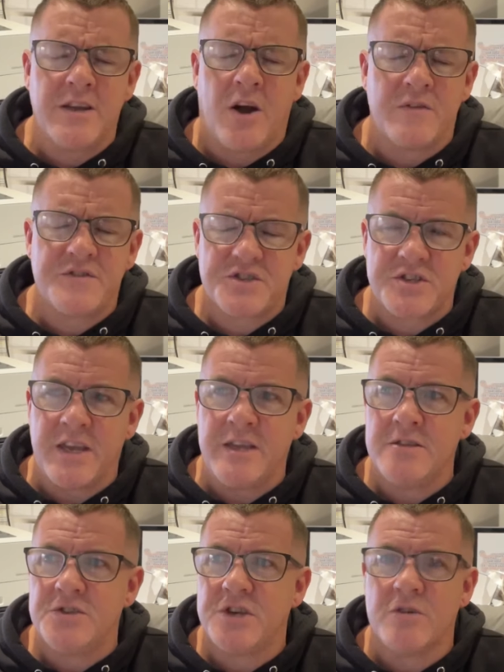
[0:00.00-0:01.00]
I've
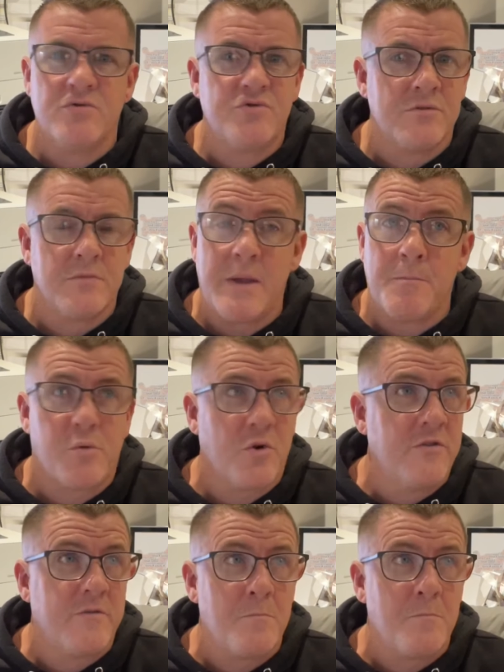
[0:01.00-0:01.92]
seen children improve